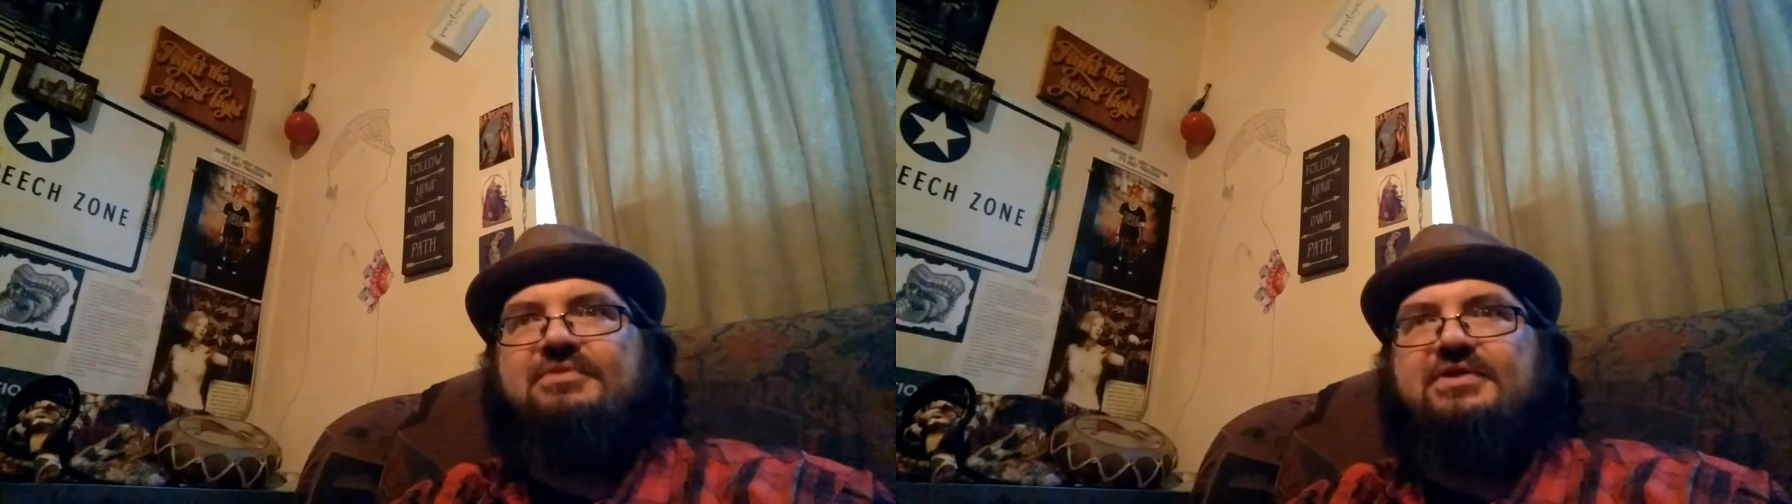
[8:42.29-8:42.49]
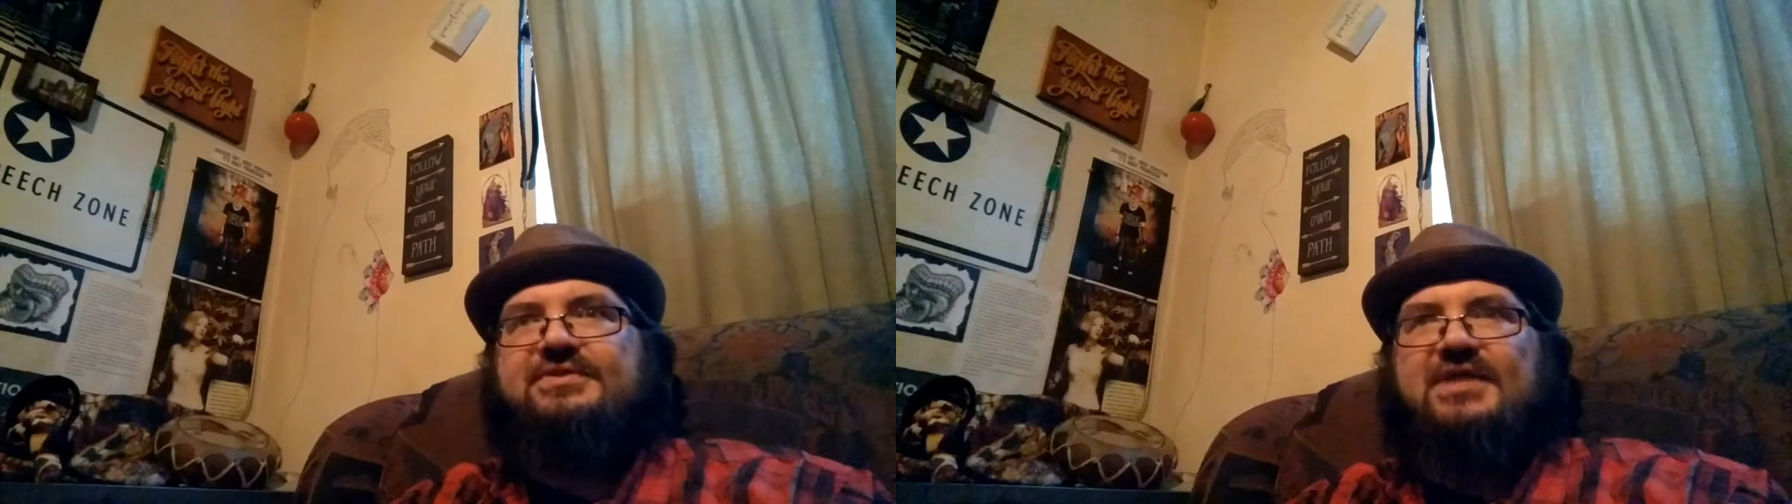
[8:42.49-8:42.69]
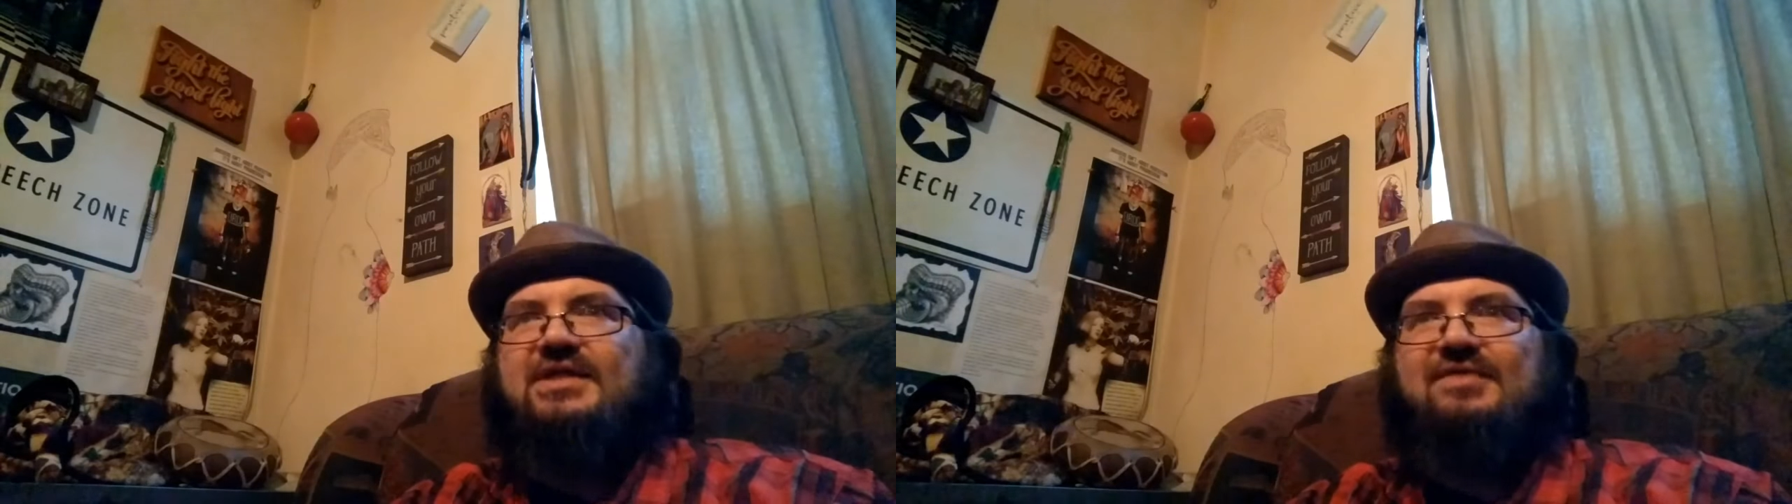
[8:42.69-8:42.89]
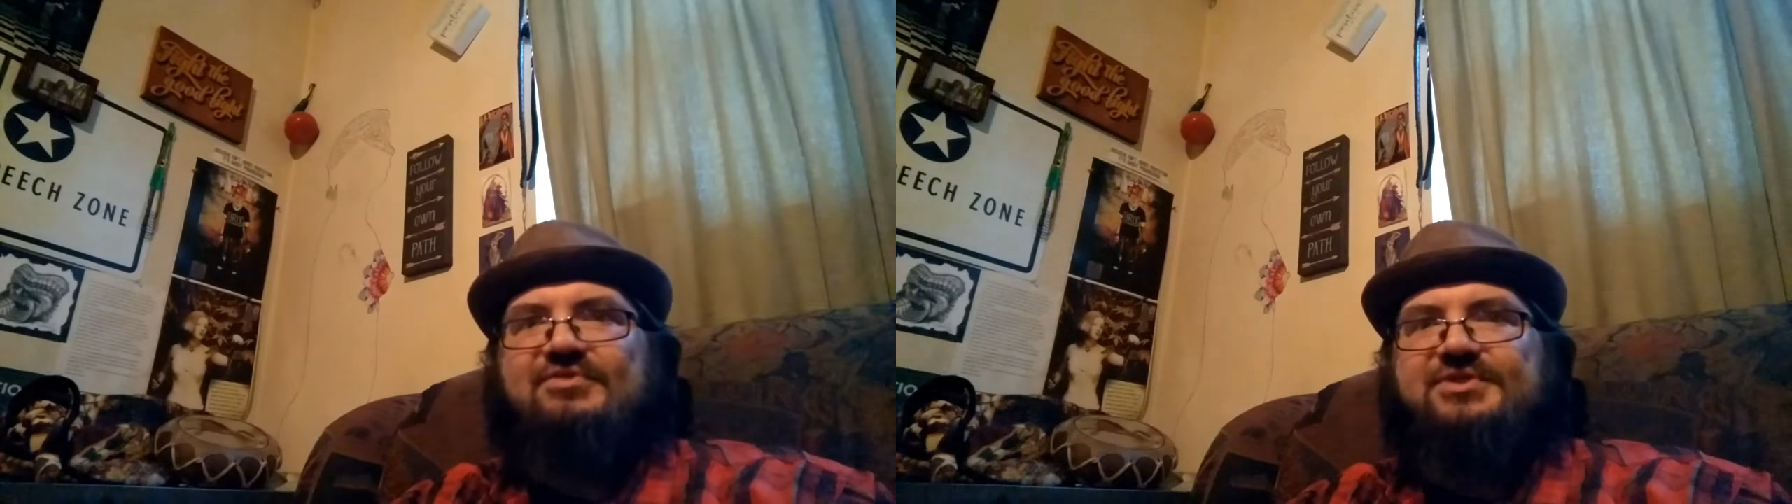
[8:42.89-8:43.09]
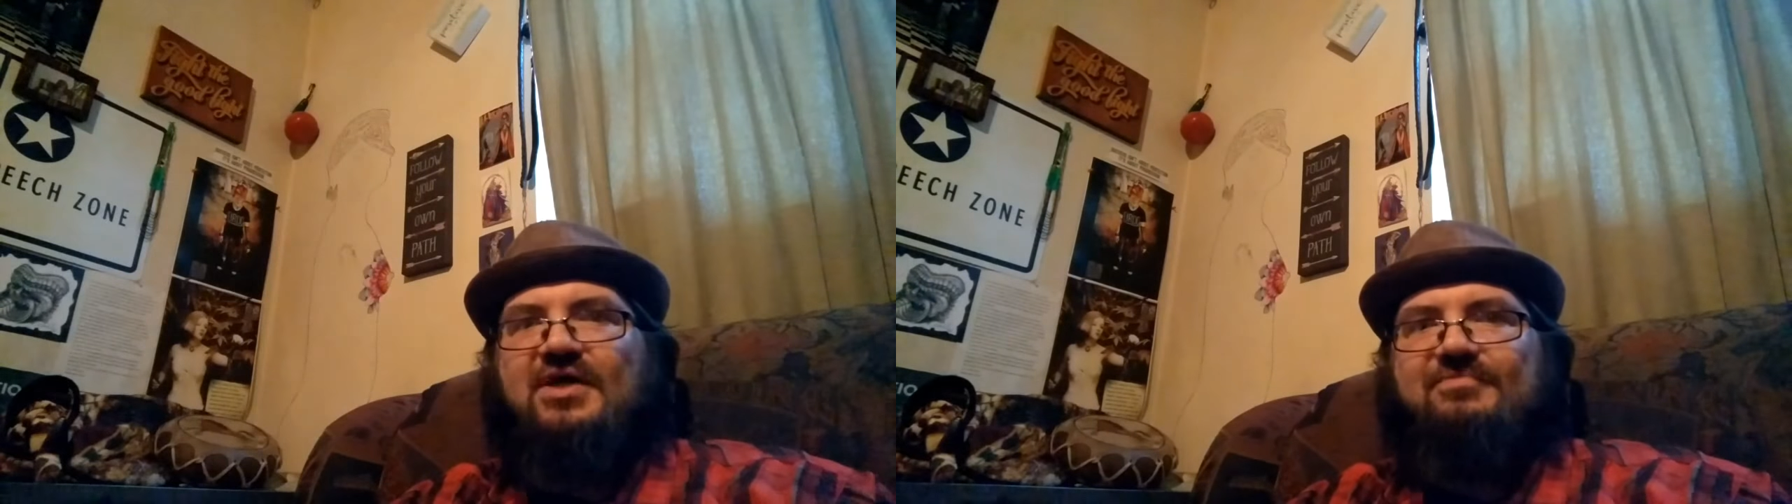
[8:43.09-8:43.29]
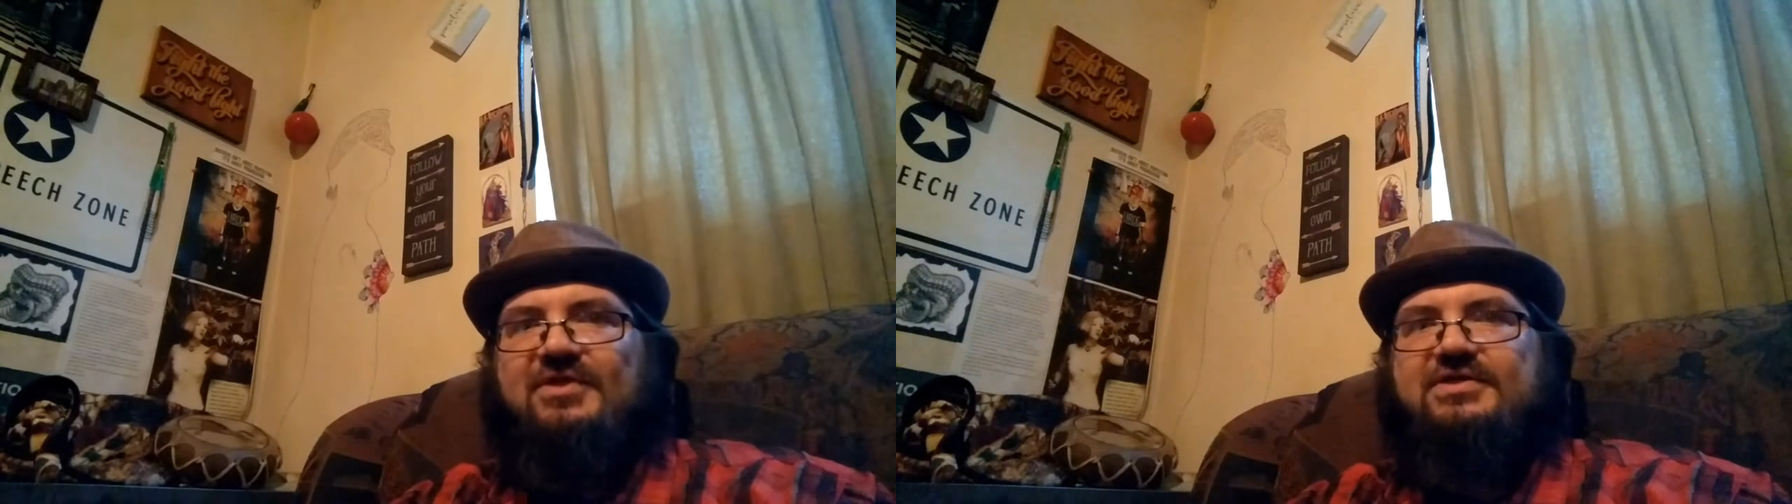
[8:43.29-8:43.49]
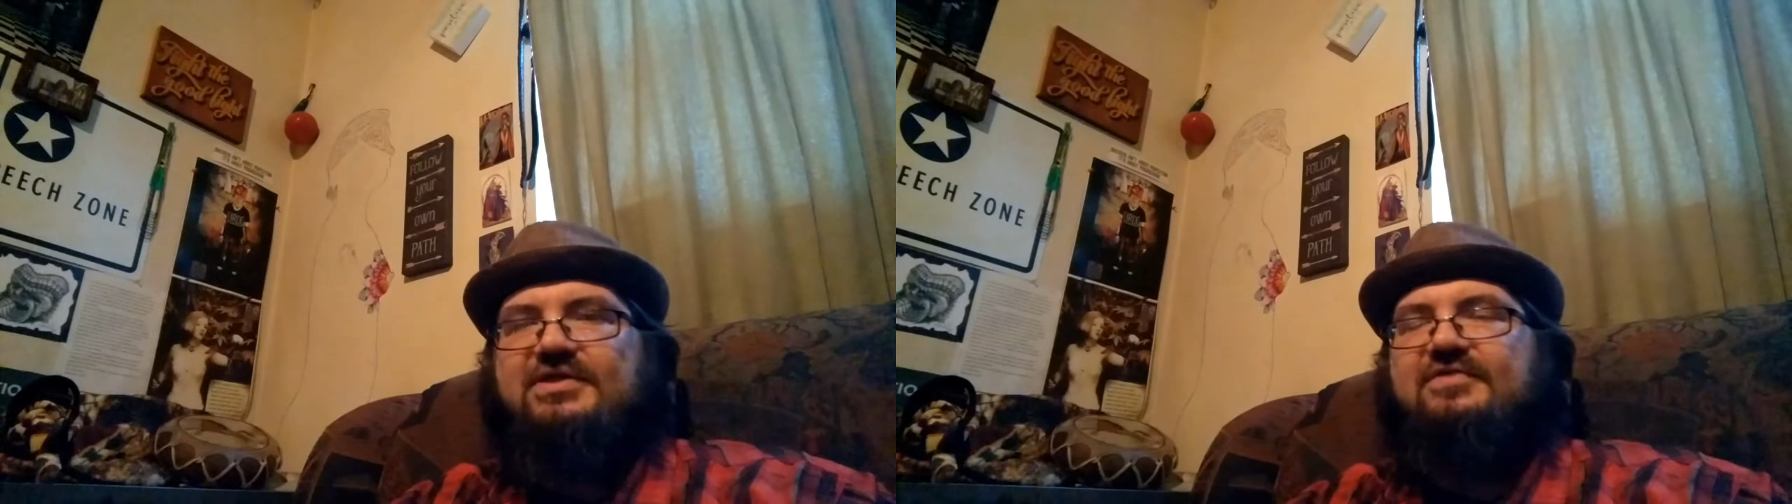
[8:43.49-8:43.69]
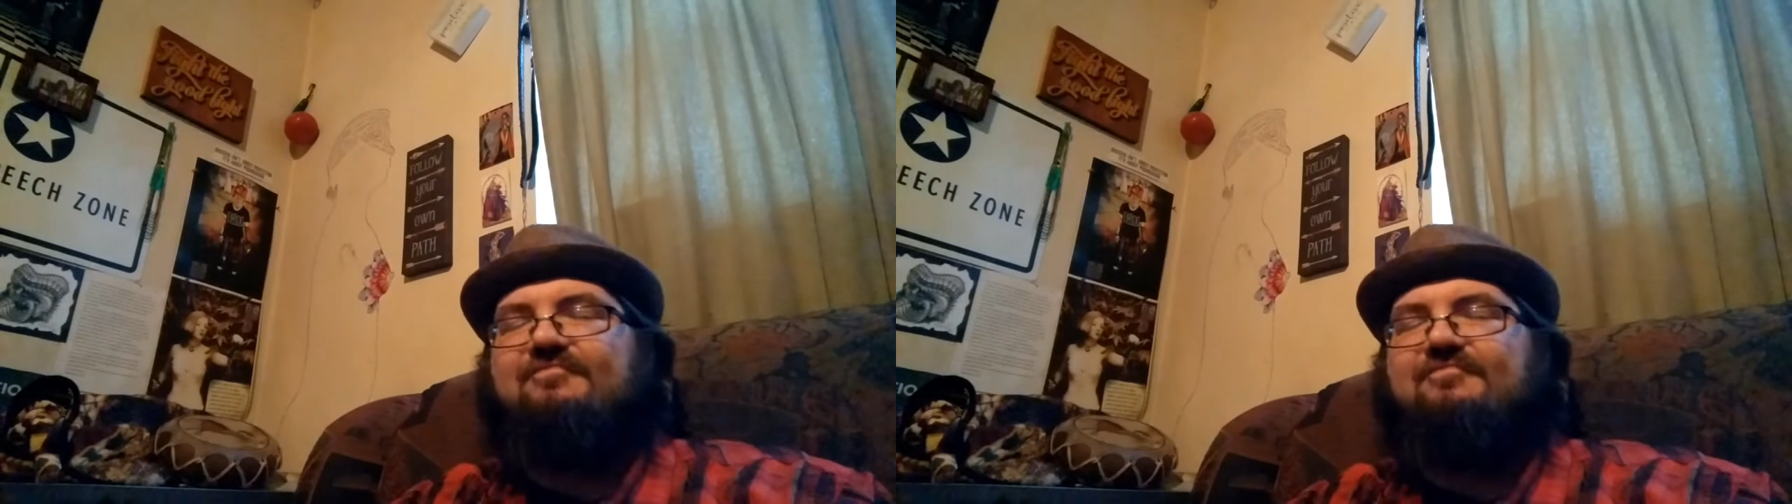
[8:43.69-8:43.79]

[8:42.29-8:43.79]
because I never stop thinking.